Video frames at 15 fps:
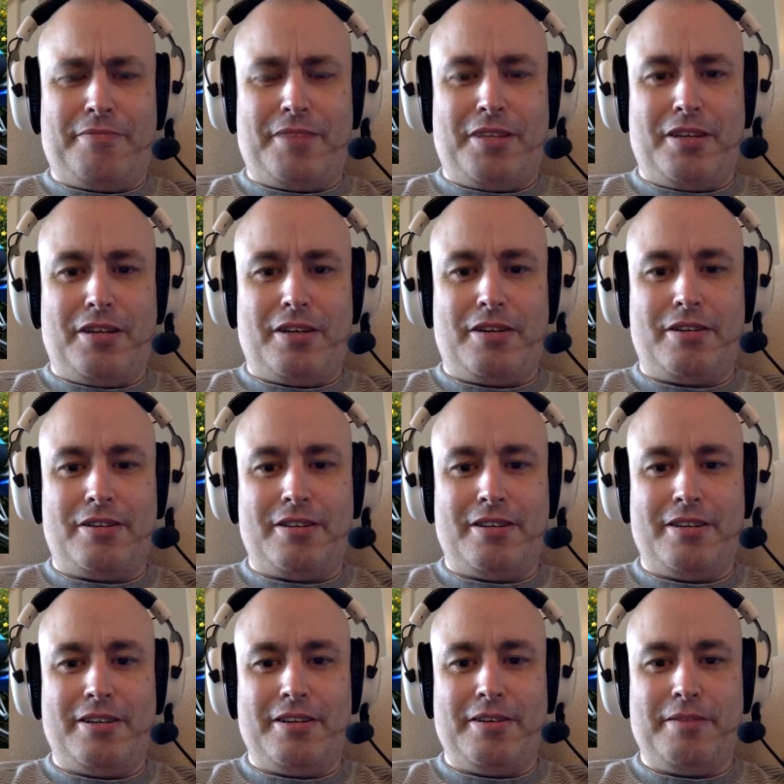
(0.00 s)
Yeah.
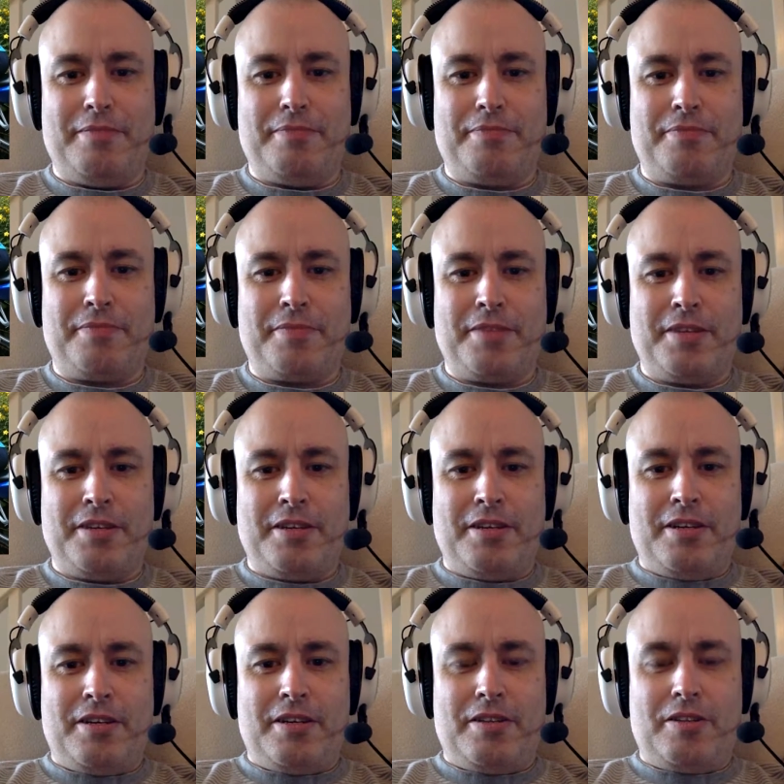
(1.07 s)

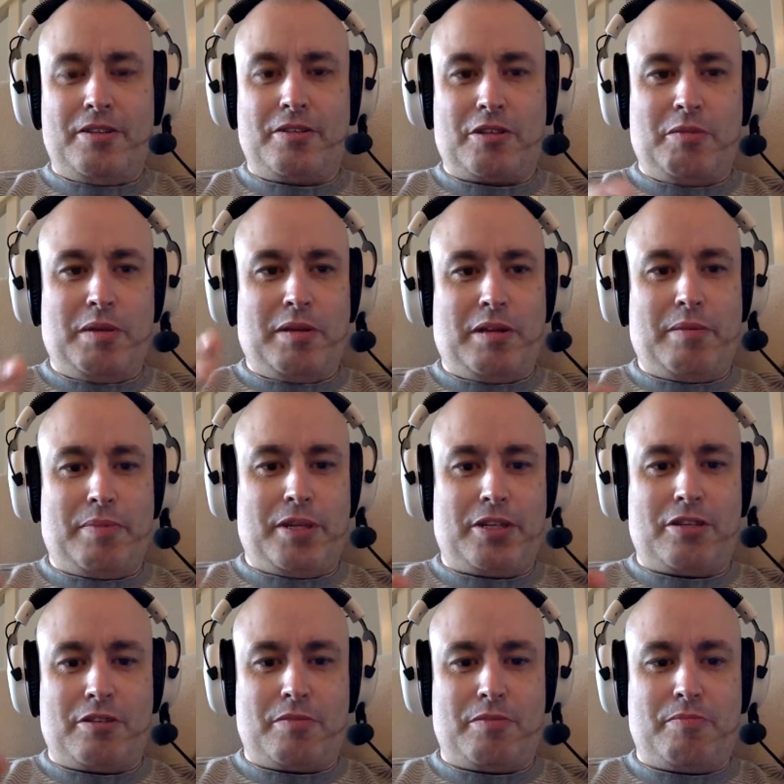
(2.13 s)
There's going to be like
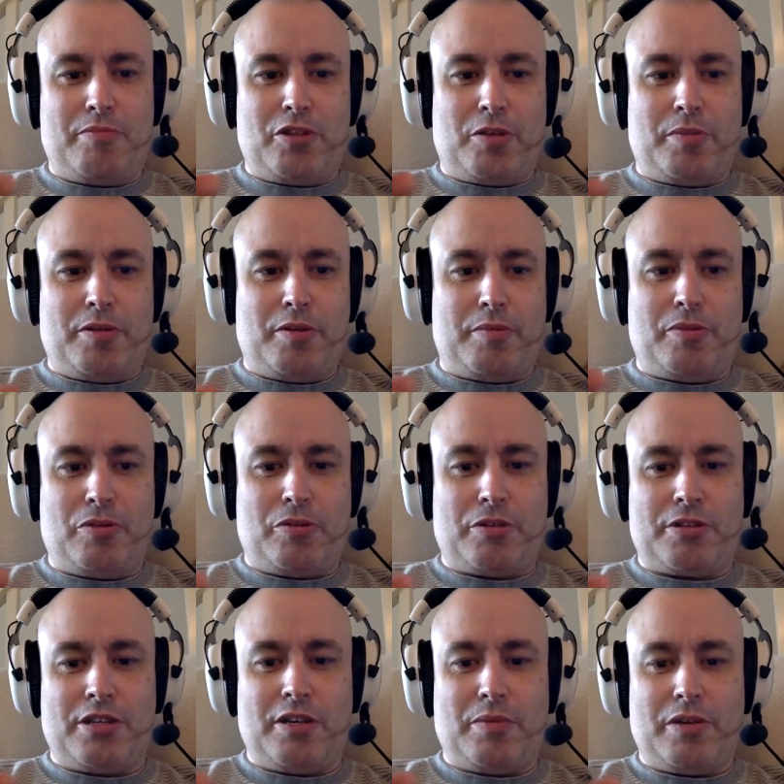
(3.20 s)
pictures dropping up all the
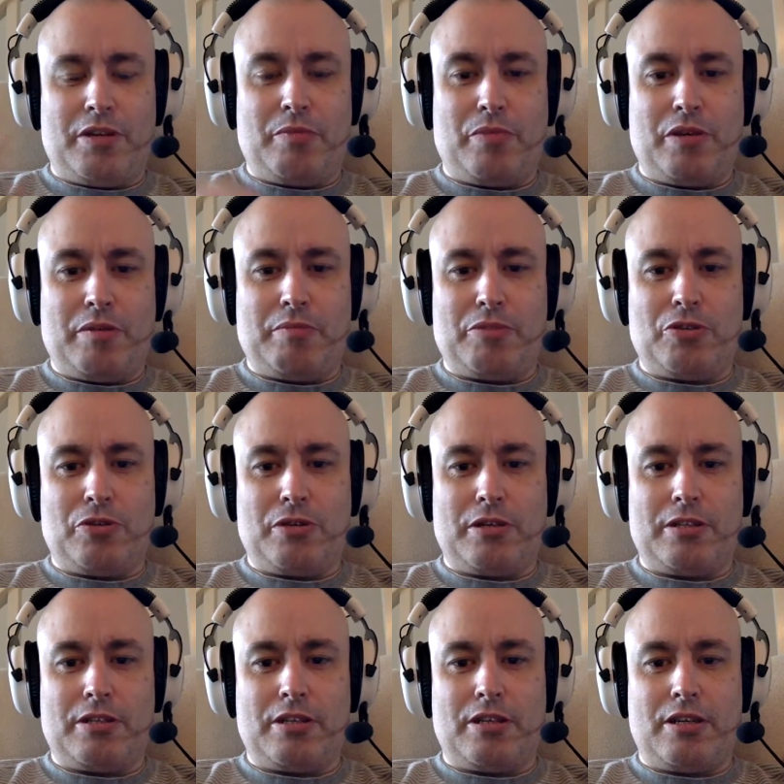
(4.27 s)
time when I'm talking
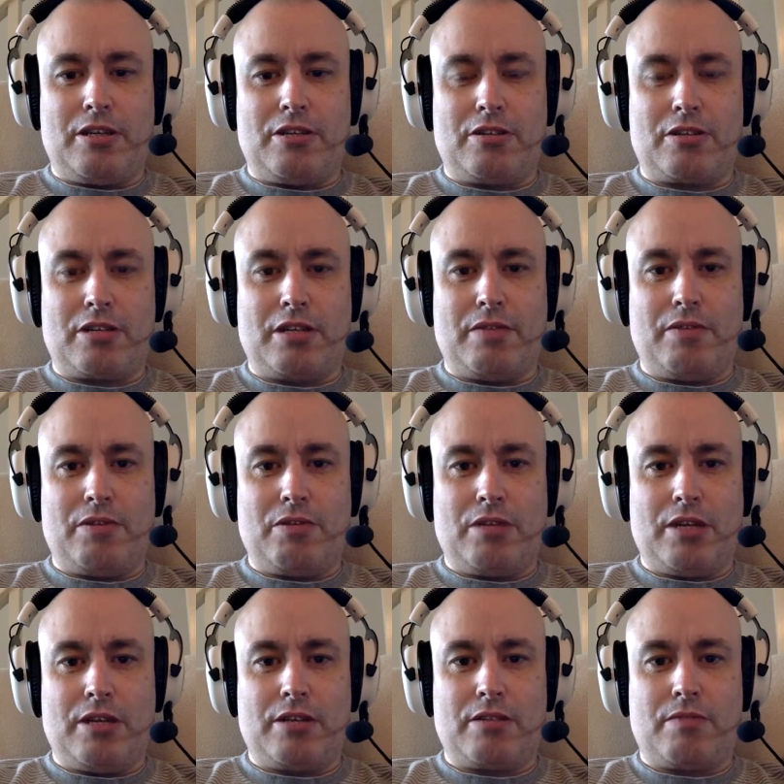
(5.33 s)
today, just to give you
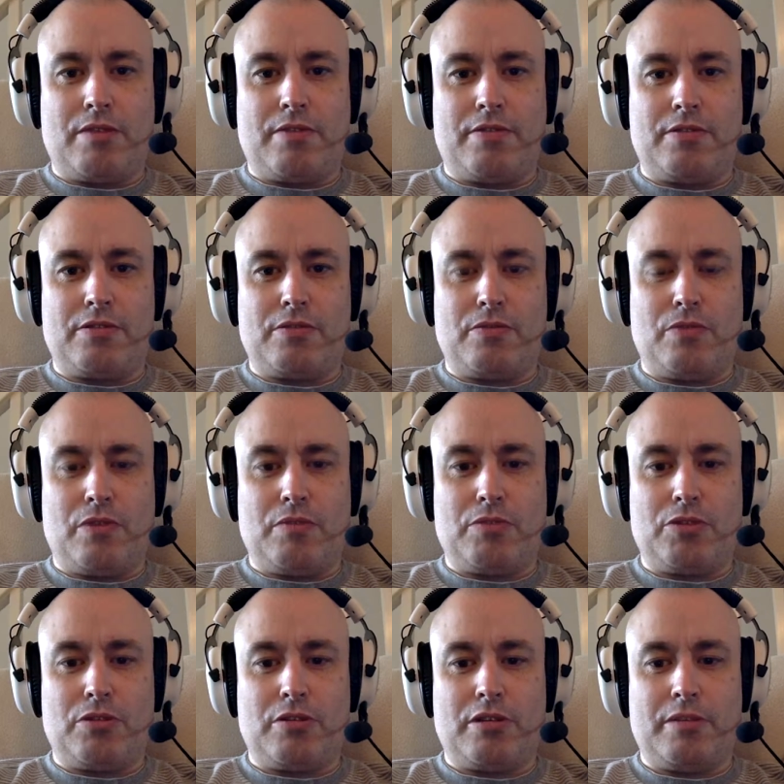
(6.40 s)
guys a reference of what I'm
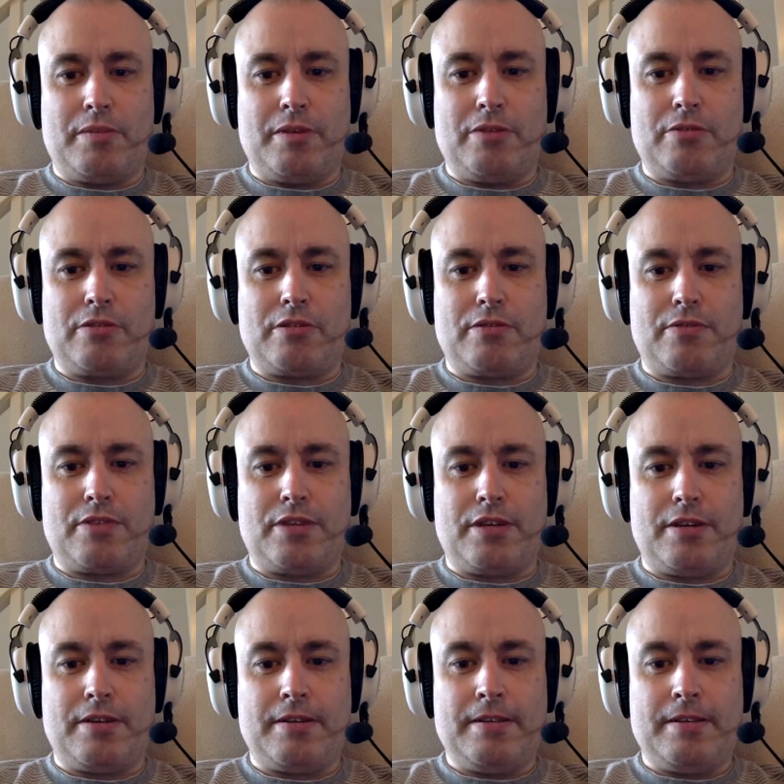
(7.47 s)
talking about and stuff like that.